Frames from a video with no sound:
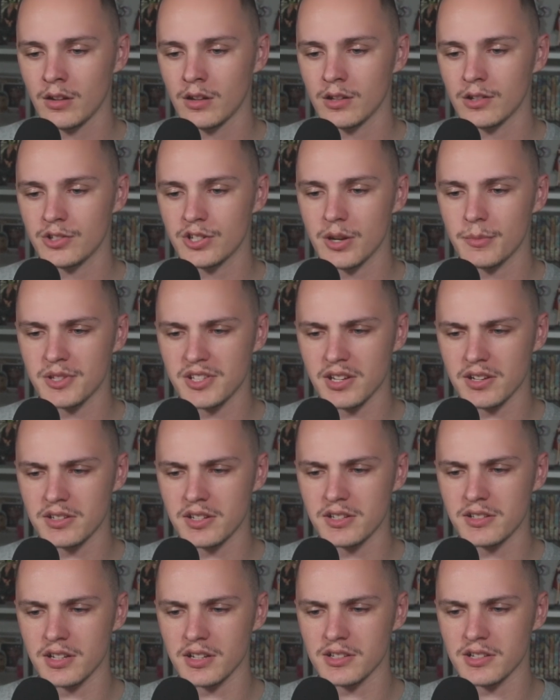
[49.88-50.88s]
Gemma
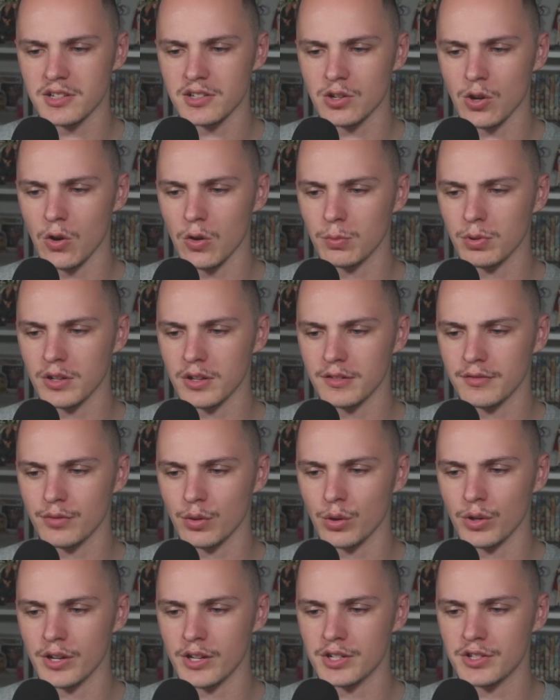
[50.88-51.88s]
66's Cold-Blooded
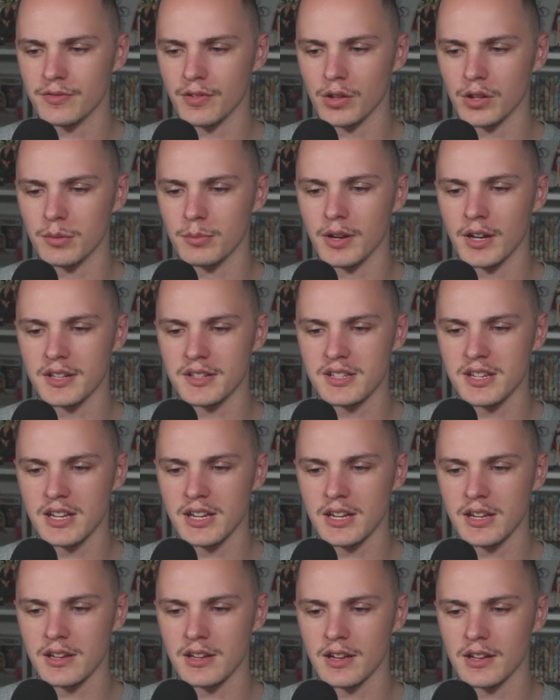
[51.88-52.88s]
Voyage, Volume
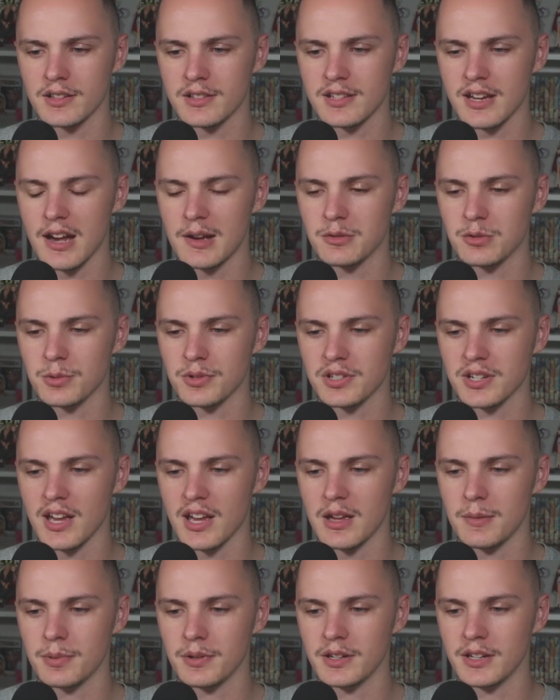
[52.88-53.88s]
19. Time to
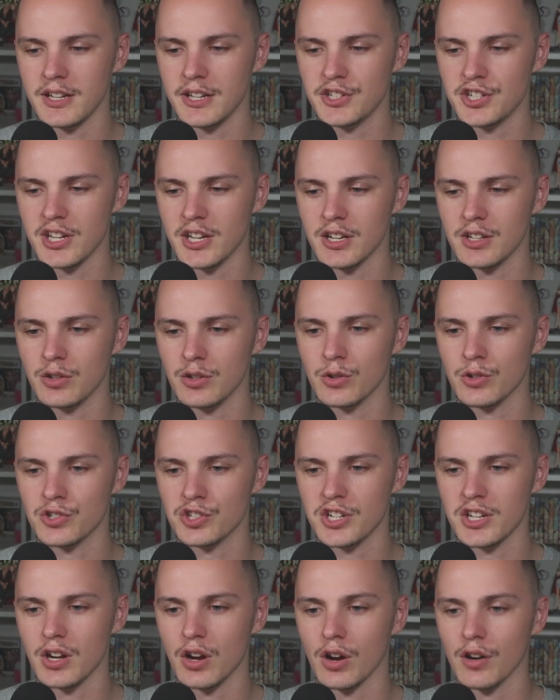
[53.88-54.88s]
escape. Niji and
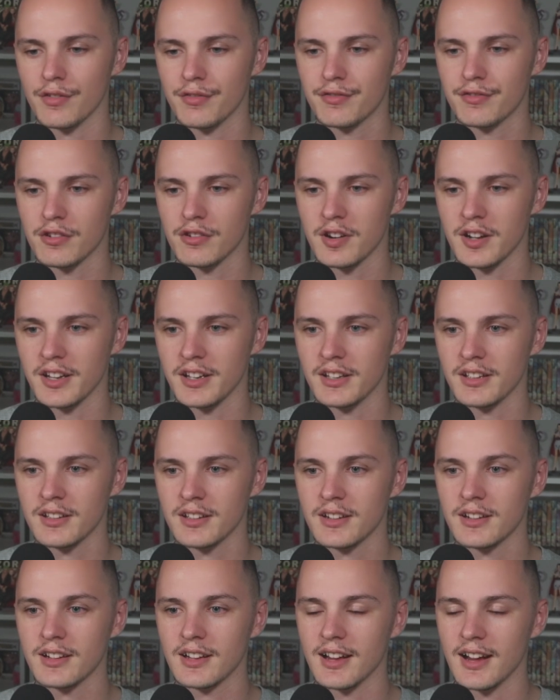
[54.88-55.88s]
Yonji are free.
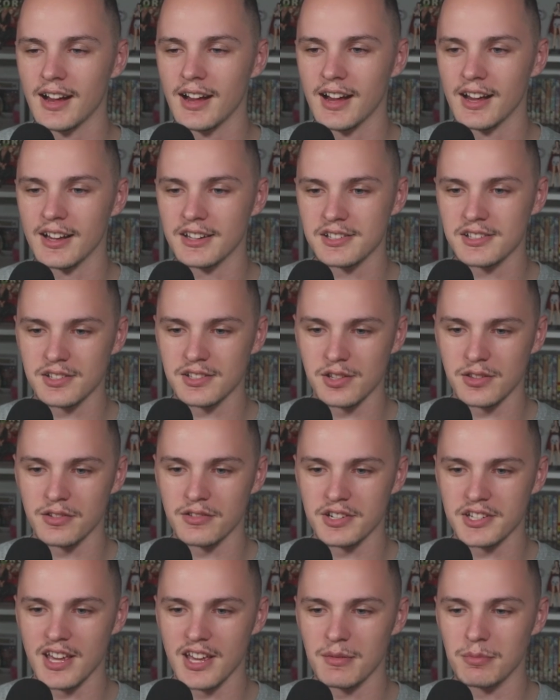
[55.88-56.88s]
Ah, so they're
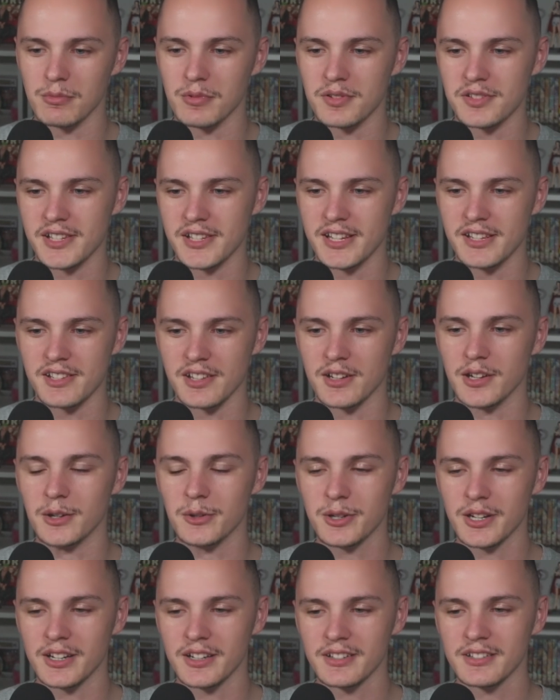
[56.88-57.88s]
escaping with Caesar.
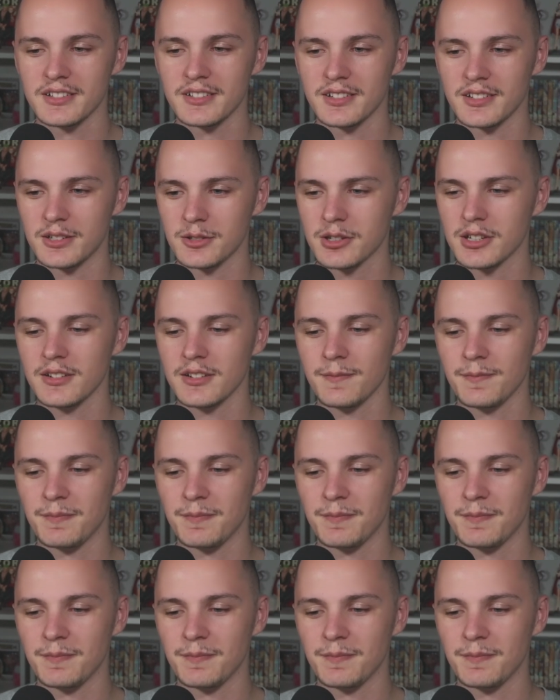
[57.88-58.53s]
Okay, okay.